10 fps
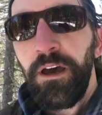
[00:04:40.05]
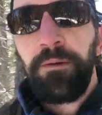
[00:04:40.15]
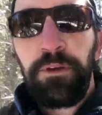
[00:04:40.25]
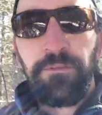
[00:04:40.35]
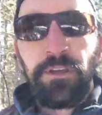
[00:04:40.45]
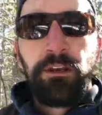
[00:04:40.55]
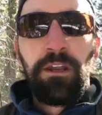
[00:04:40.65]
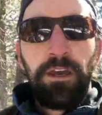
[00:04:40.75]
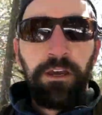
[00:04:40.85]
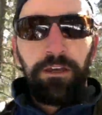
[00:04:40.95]
I'm even
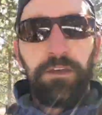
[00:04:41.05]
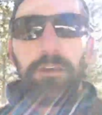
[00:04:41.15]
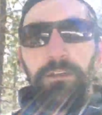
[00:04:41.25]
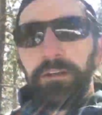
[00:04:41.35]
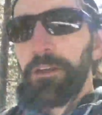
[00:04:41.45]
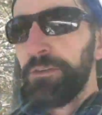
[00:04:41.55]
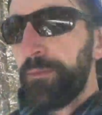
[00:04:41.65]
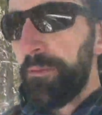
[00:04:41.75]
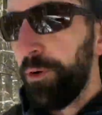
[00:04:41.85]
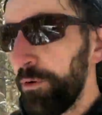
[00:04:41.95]
not using
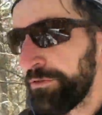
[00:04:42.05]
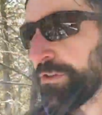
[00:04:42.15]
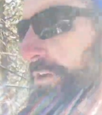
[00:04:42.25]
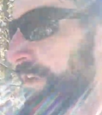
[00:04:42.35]
my poles